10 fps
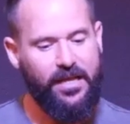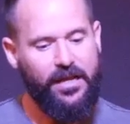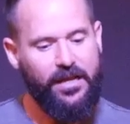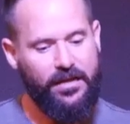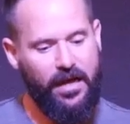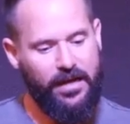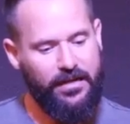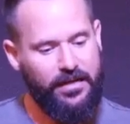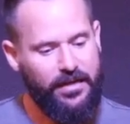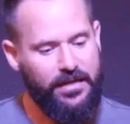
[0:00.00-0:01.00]
uh,
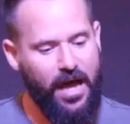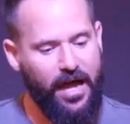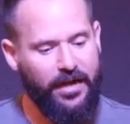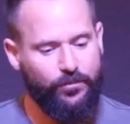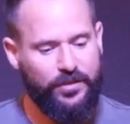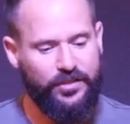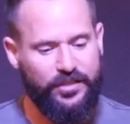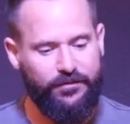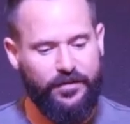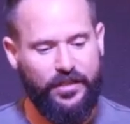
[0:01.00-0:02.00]
not
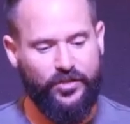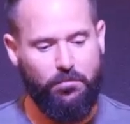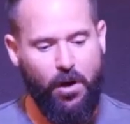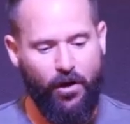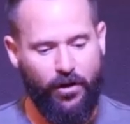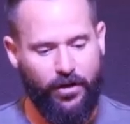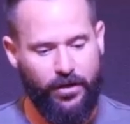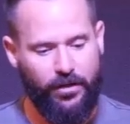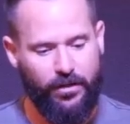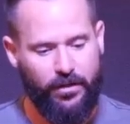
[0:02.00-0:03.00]
received his mark
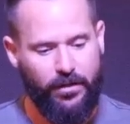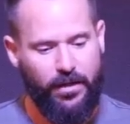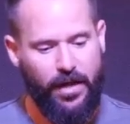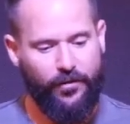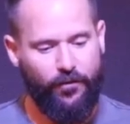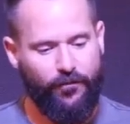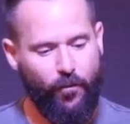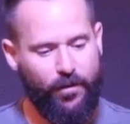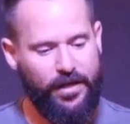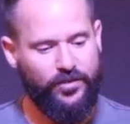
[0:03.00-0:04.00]
on their
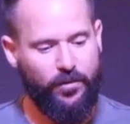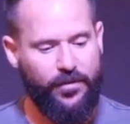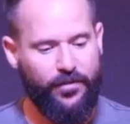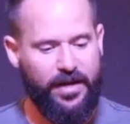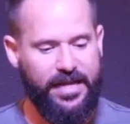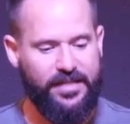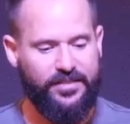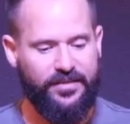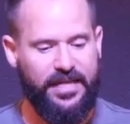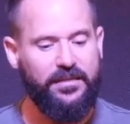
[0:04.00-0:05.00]
foreheads or on their hands,
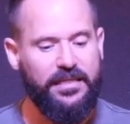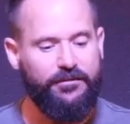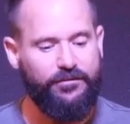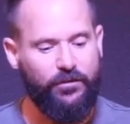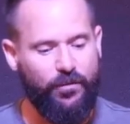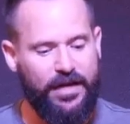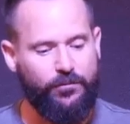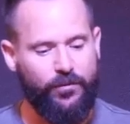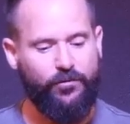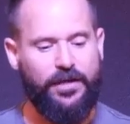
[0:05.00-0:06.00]
and they lived and reigned
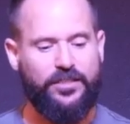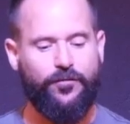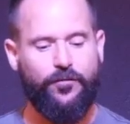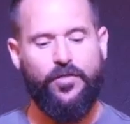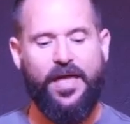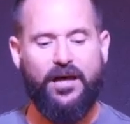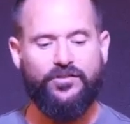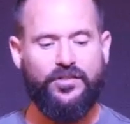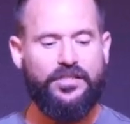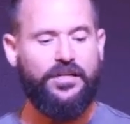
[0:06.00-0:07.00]
with Christ for a
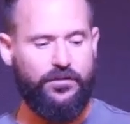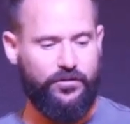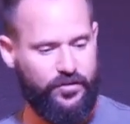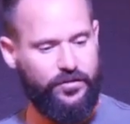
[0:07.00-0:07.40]
thousand years.